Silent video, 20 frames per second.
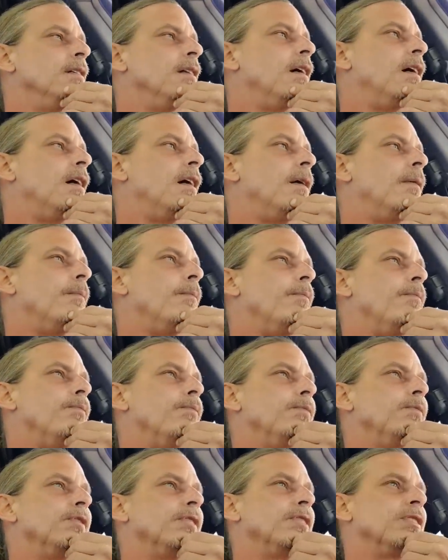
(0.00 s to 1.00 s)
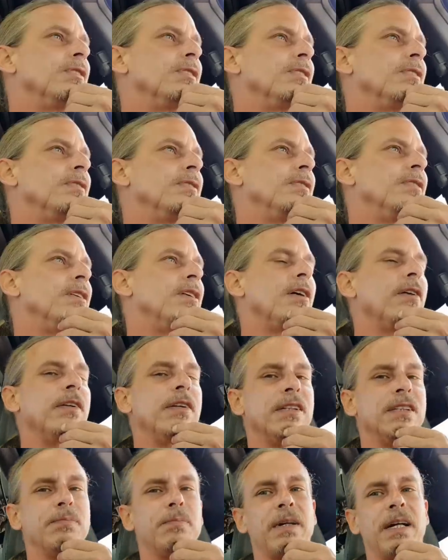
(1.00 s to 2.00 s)
um, so you know
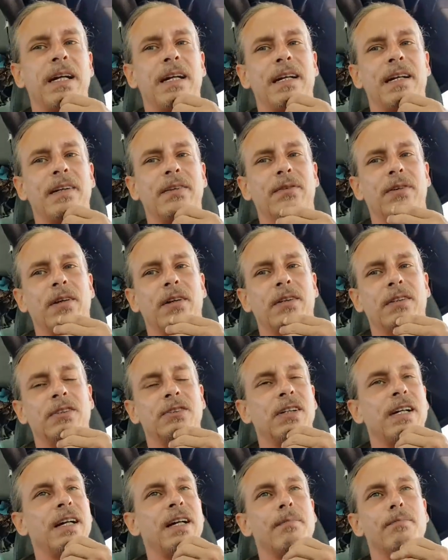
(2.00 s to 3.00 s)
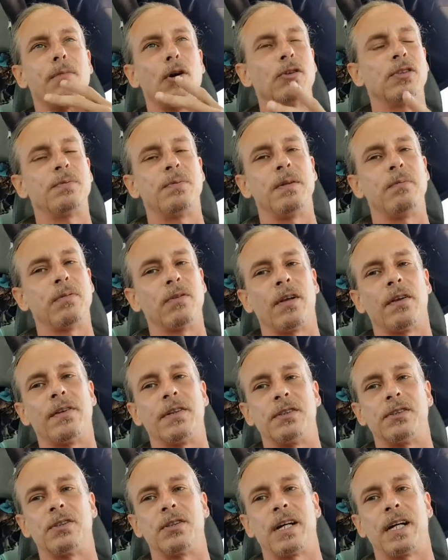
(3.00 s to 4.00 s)
there's panhandling on the train, and most people on the
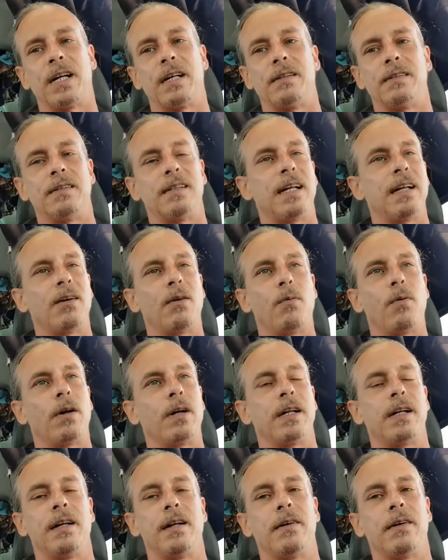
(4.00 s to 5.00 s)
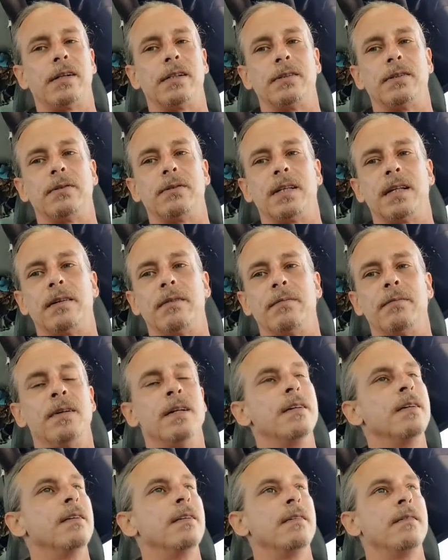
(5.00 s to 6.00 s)
train they don't want to hear it, dude. They're
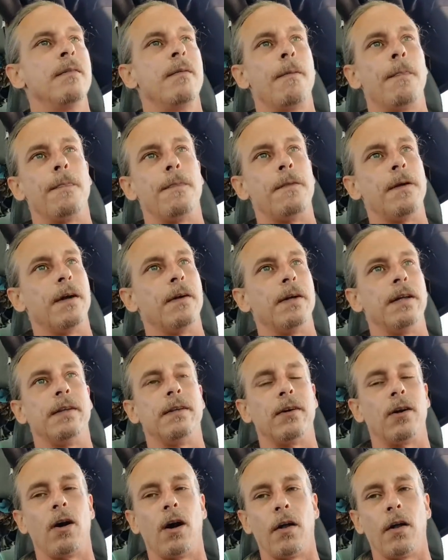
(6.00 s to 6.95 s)
they're either